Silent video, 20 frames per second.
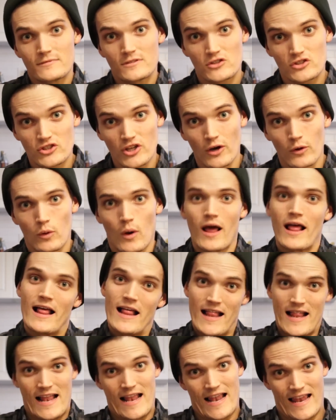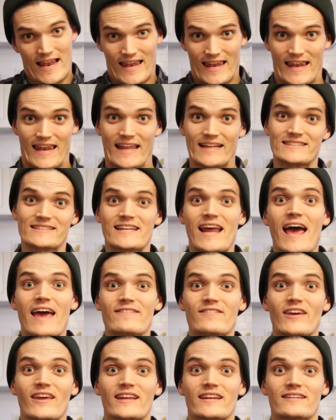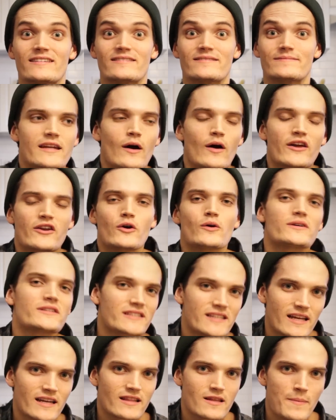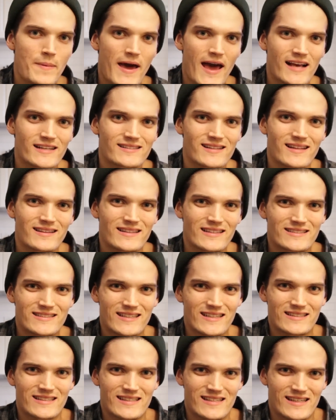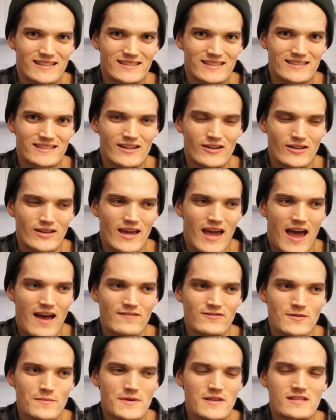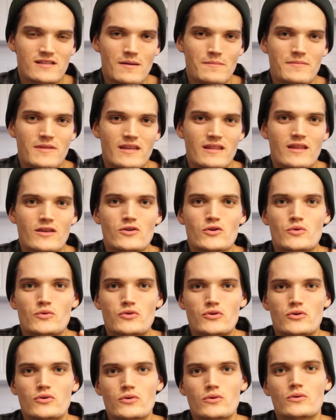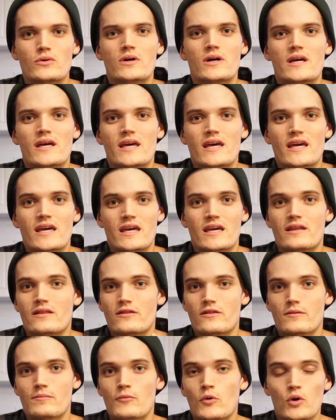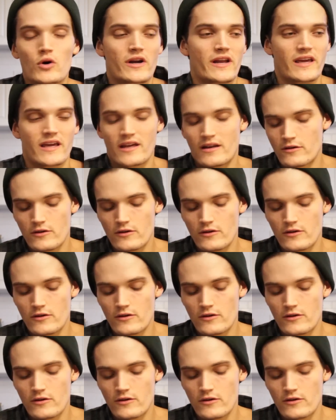So, let's dive in. Now, I know I said in the past that this doesn't necessarily have to be something that you do in the morning,